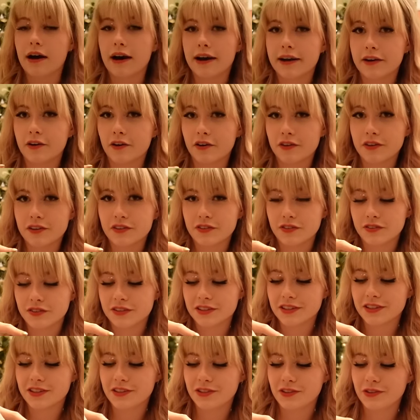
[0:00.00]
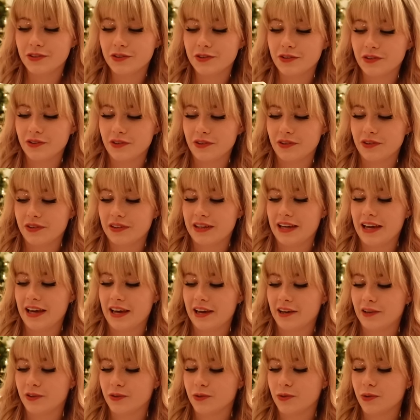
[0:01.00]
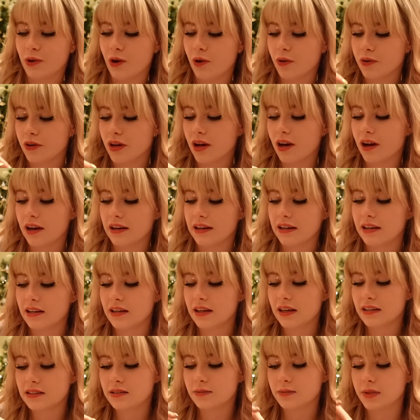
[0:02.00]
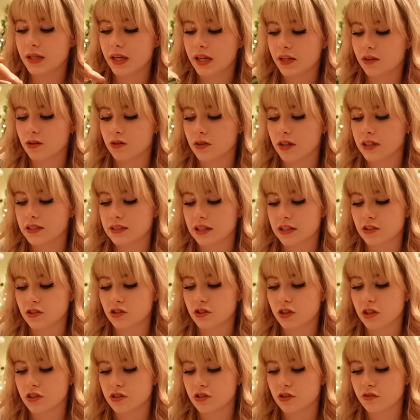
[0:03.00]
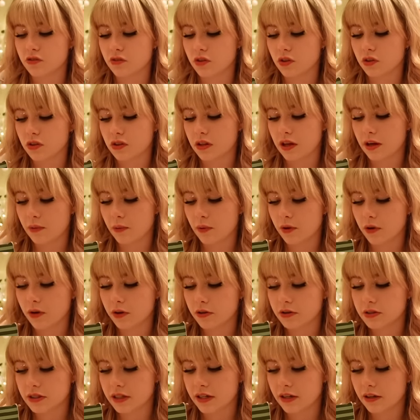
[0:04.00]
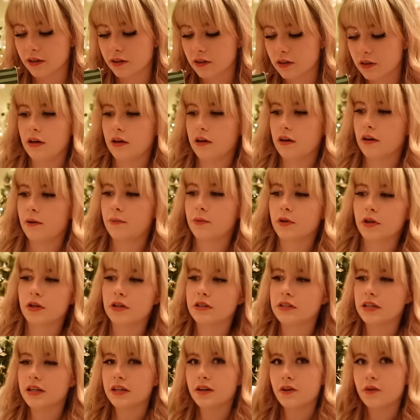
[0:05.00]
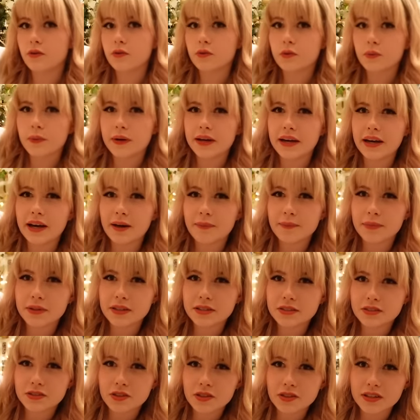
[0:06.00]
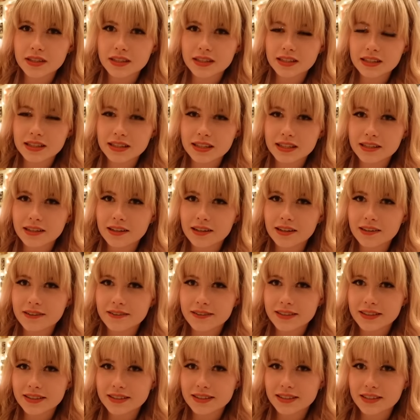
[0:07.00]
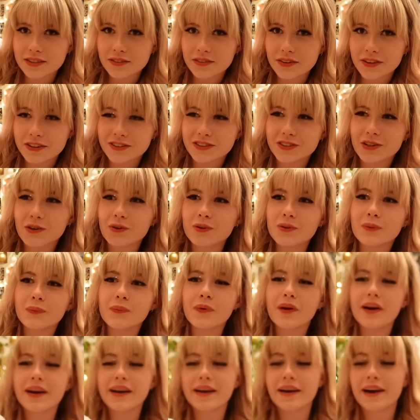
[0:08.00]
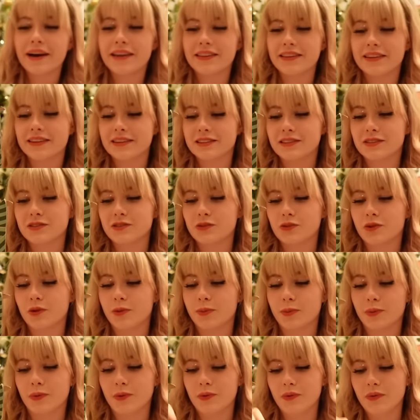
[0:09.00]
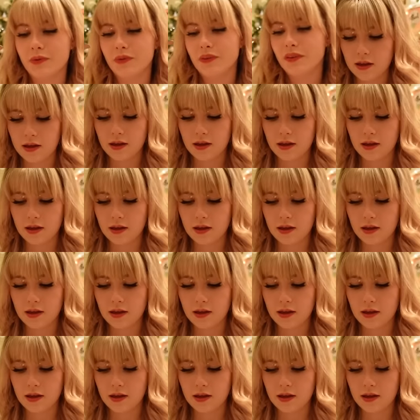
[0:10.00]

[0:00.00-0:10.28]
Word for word: I got this really cute candle holder. I need to get some candle lights actually. I should have gotten that while I was out. I'm not gonna take it all the way out, but it's got like glitter and it's like rose gold and white. I think it's adorable.